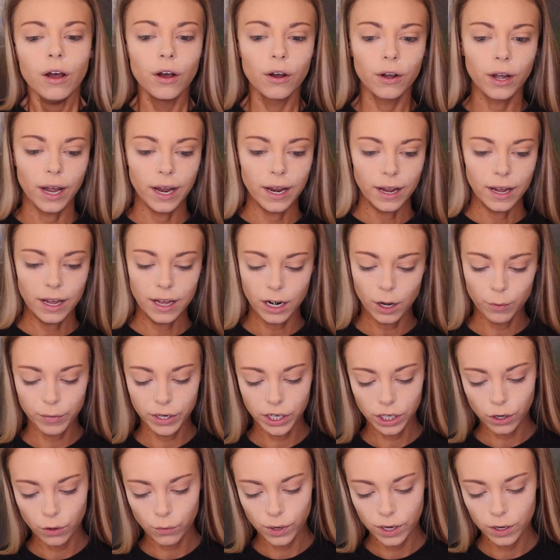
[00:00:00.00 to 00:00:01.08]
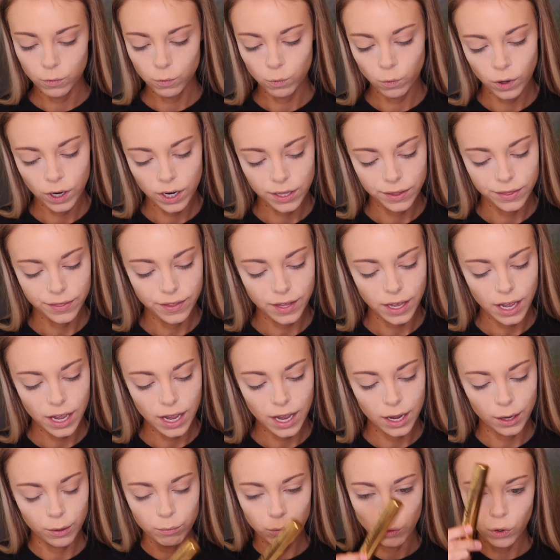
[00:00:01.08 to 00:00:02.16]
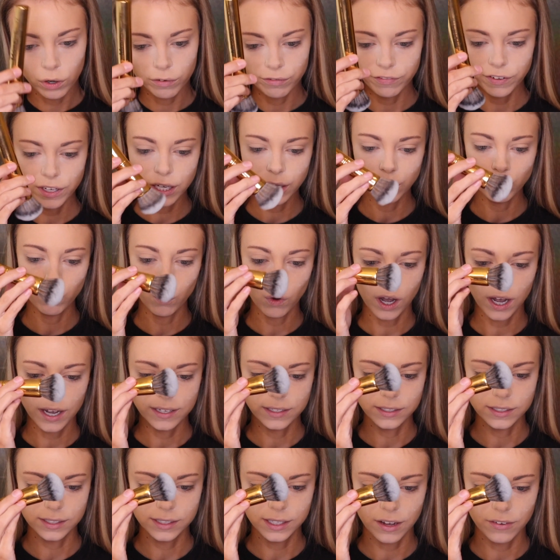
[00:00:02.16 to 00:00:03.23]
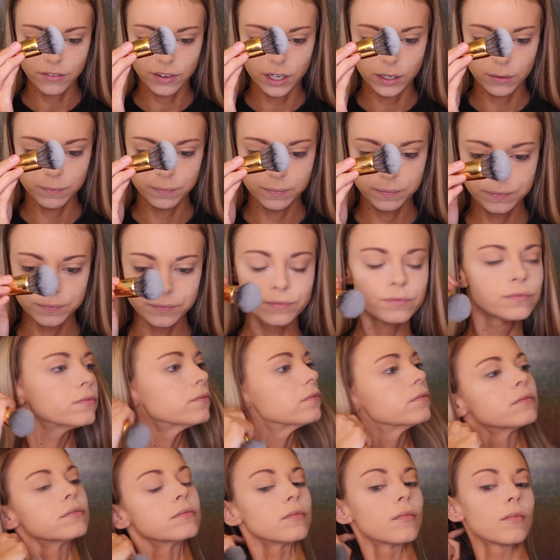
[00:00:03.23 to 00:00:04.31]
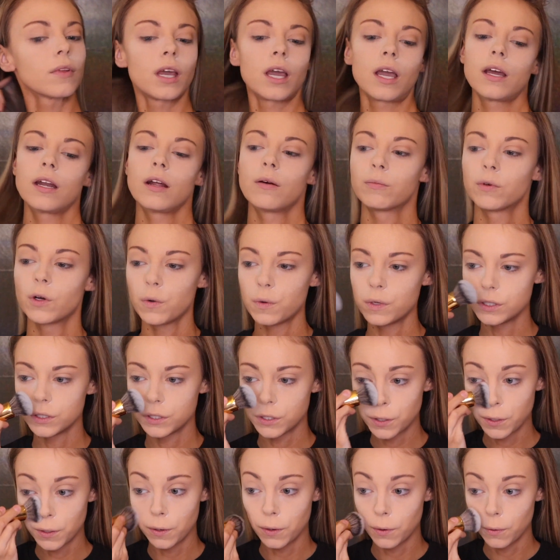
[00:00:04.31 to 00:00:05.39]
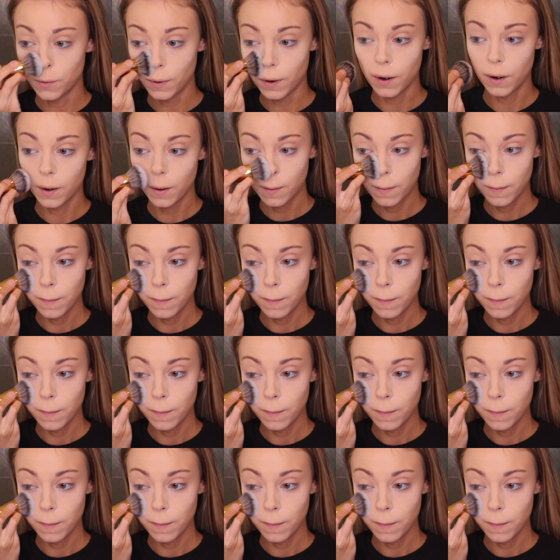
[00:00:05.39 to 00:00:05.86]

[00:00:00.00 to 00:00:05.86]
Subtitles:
Okay, and I'm going to go in with a Morphe Y7. And I'm going to